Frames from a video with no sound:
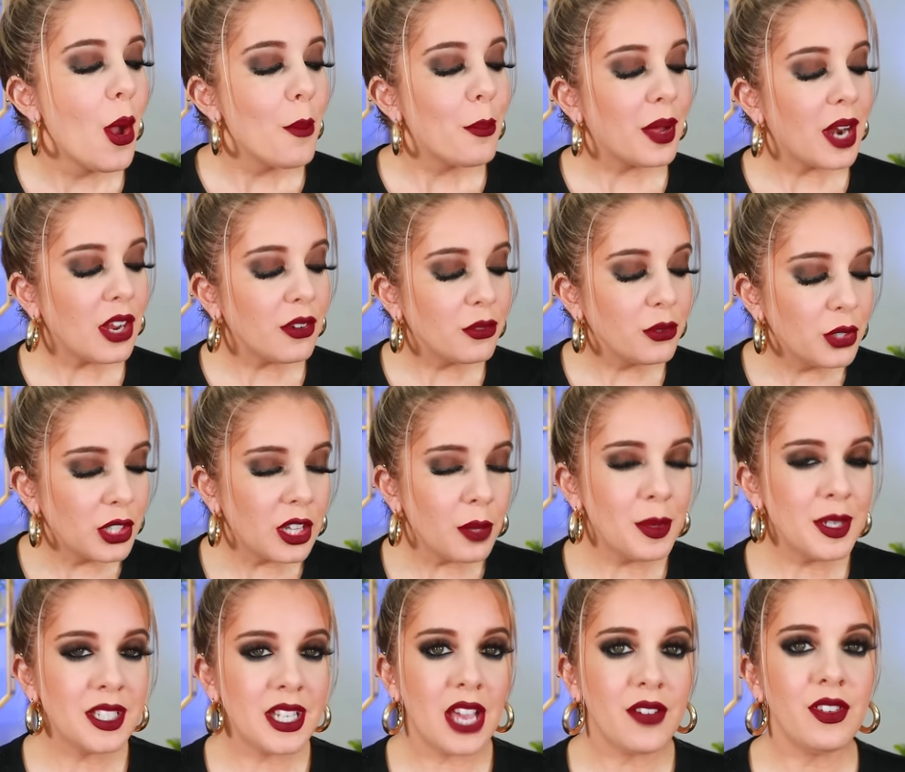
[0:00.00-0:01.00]
But I've really
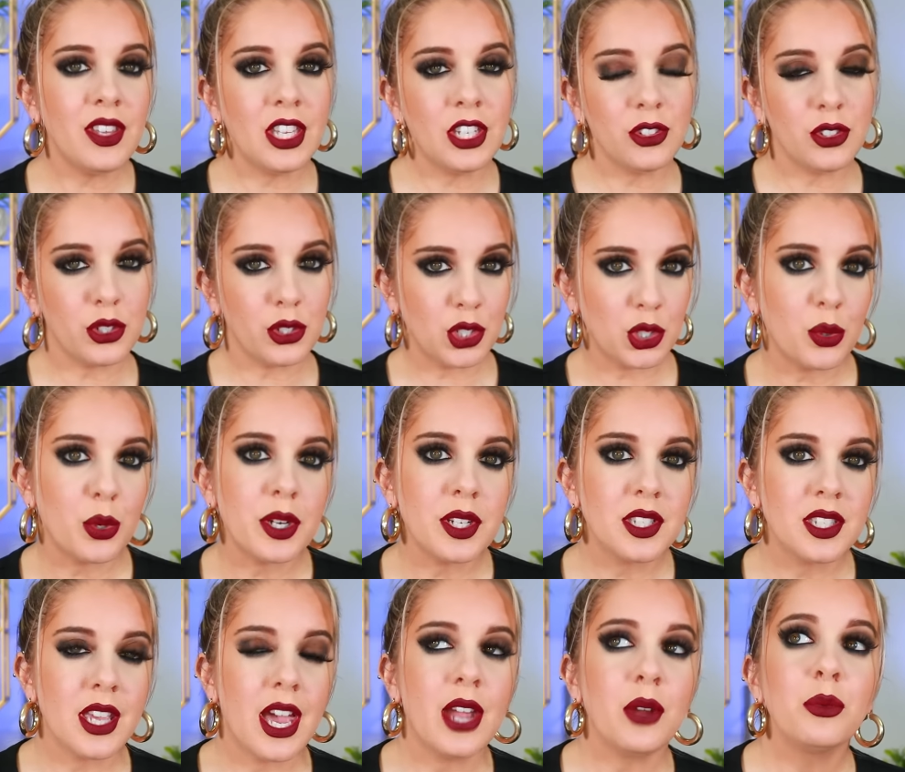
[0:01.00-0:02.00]
been diving into
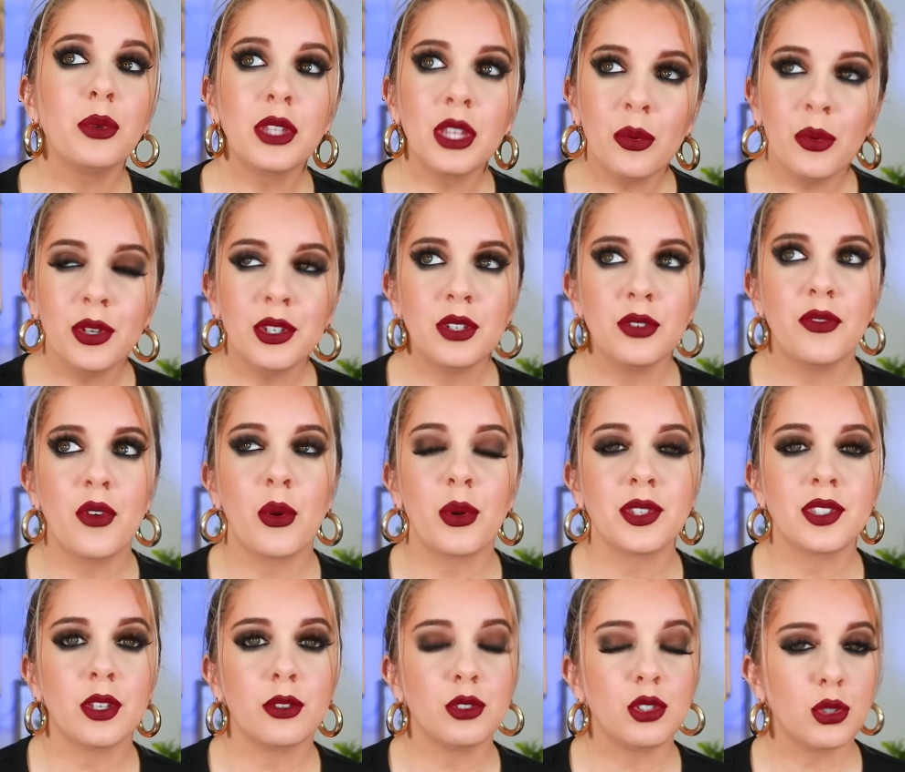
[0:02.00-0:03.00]
shorts. I really wanted to
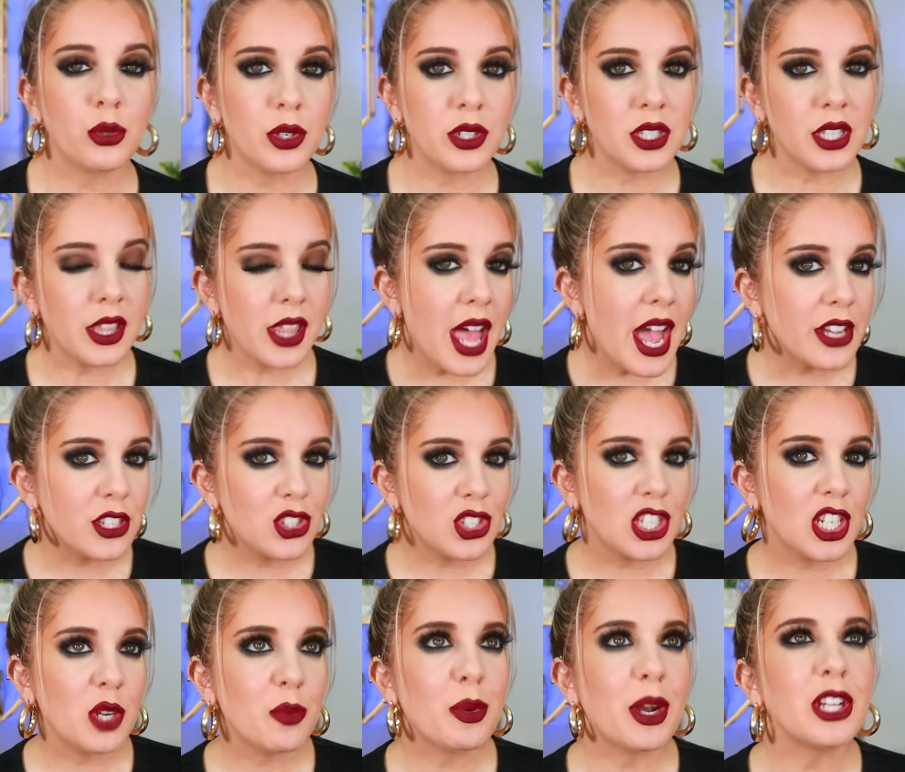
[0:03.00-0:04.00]
focus on shorts last
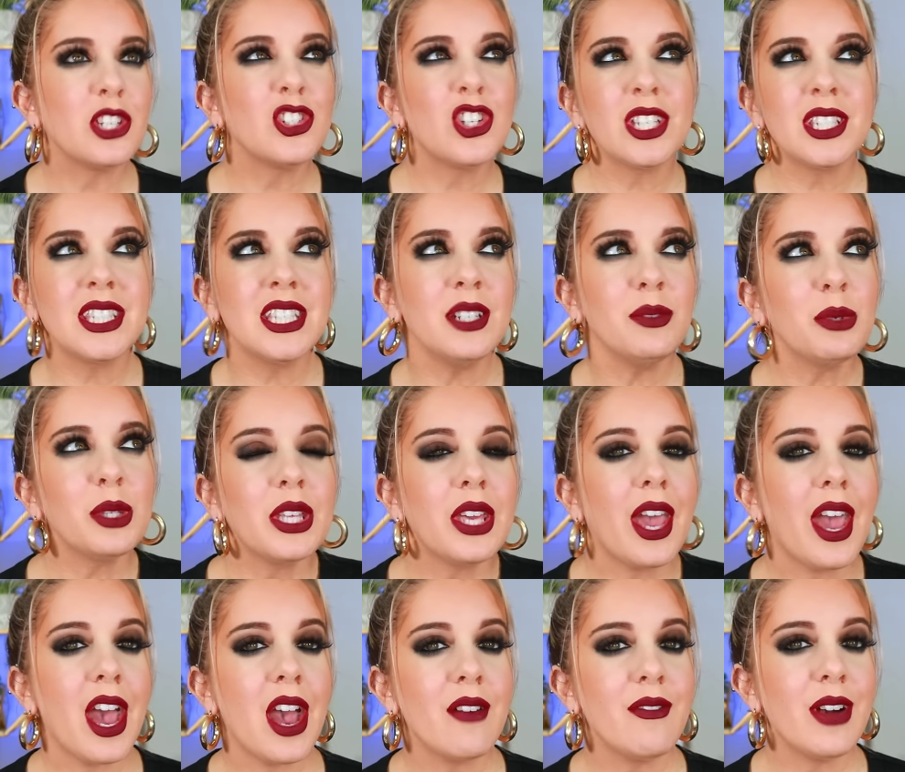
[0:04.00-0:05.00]
year, but I just didn't really
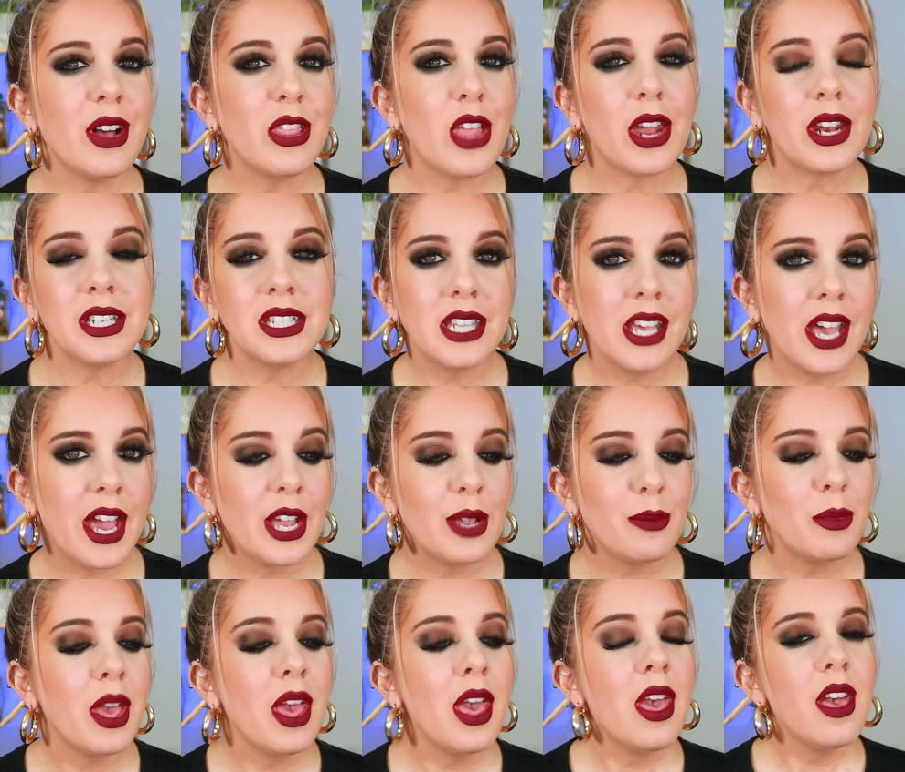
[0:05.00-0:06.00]
have a lot of
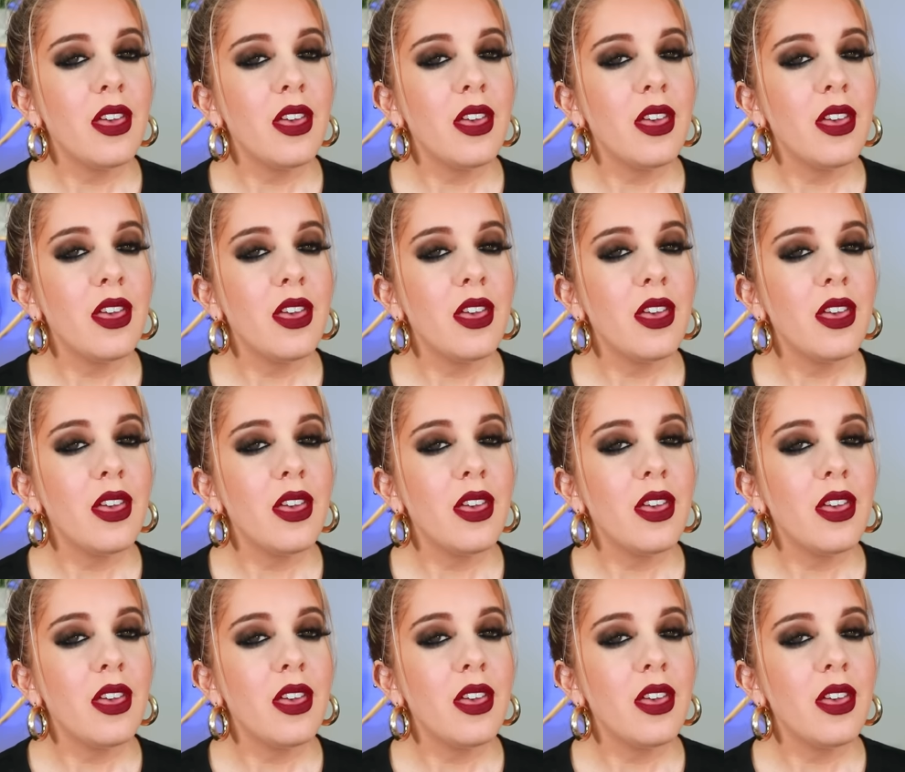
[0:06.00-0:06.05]
time.